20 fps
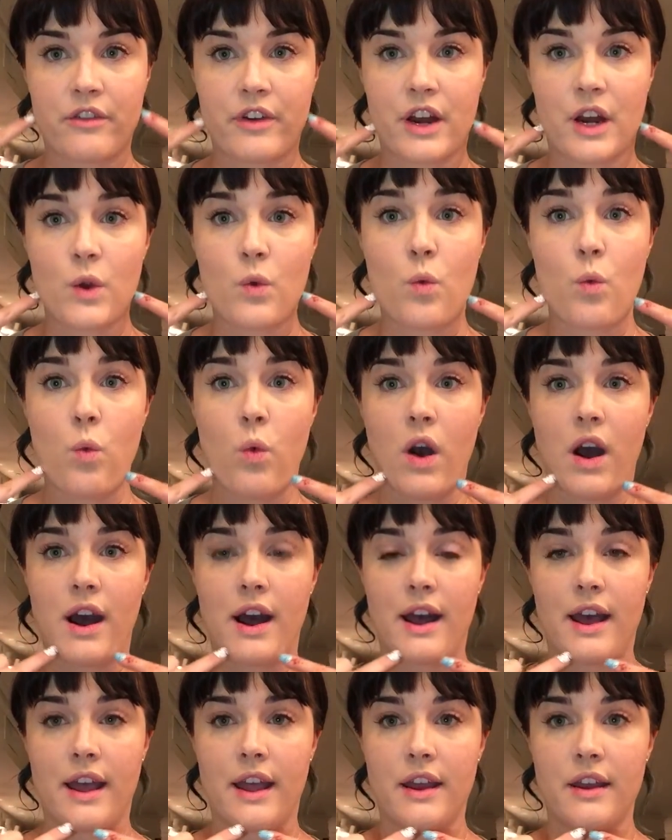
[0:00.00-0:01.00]
very
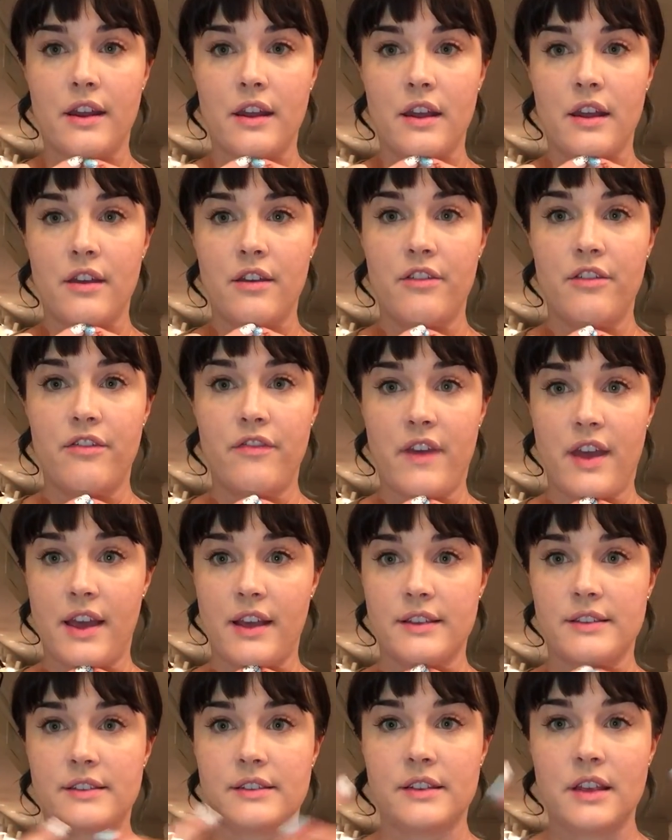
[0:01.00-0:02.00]
wide
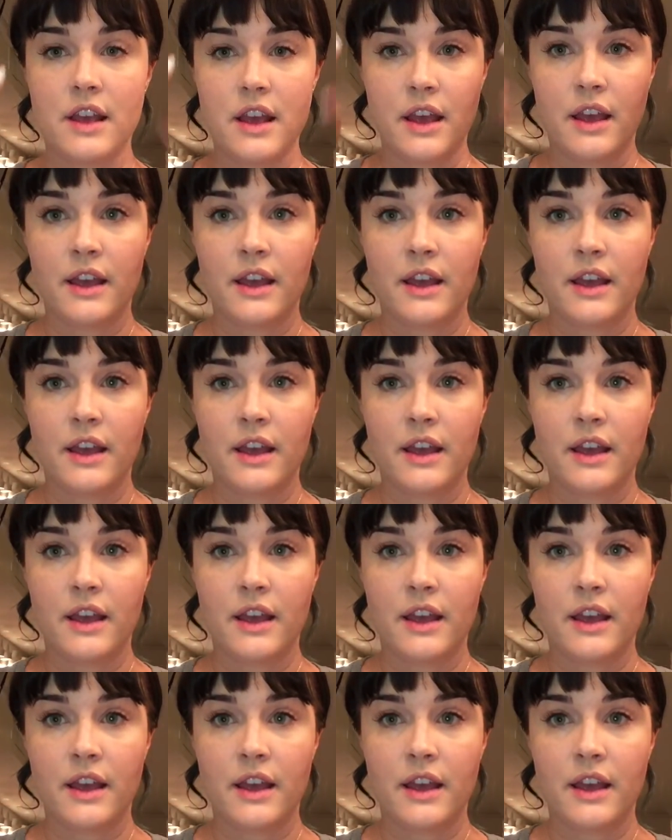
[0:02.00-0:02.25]
face.